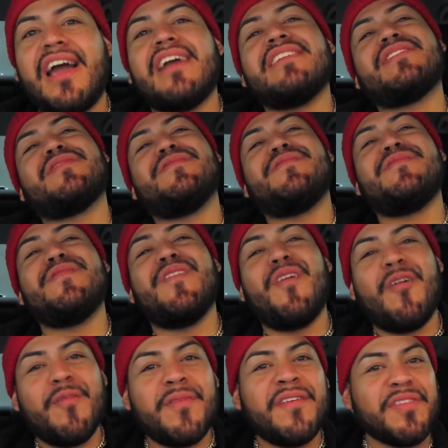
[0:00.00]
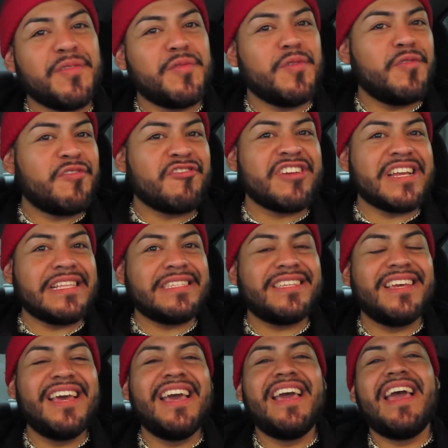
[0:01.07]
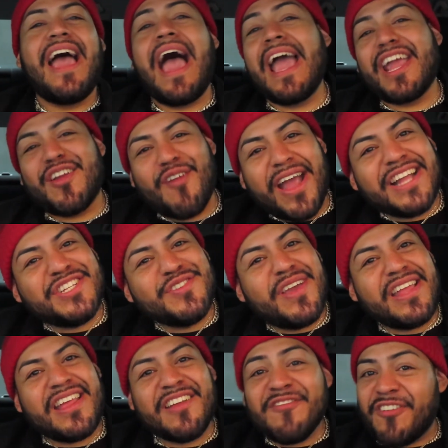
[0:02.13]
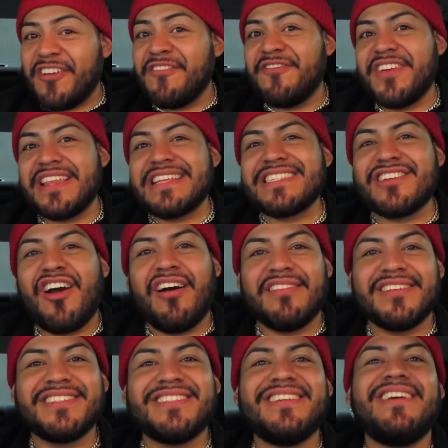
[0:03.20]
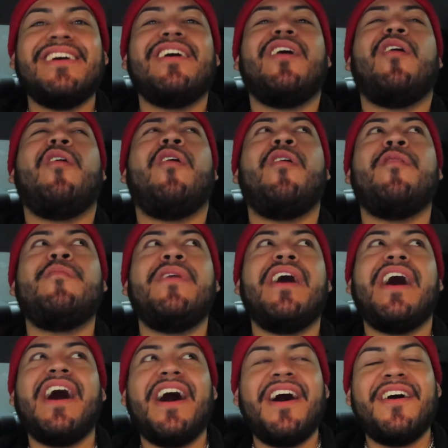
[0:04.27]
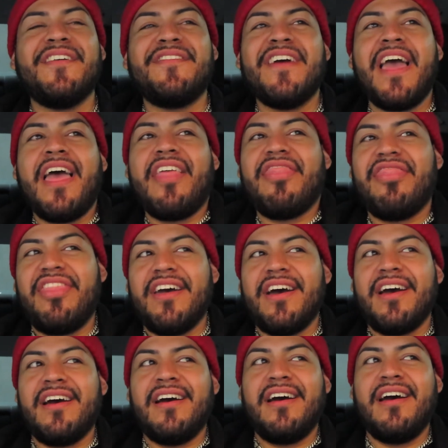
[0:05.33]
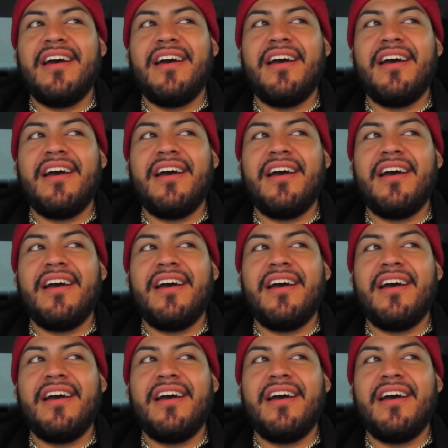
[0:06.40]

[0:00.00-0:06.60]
High School, home of the Wolverines. I graduated from Phoenix College, home of the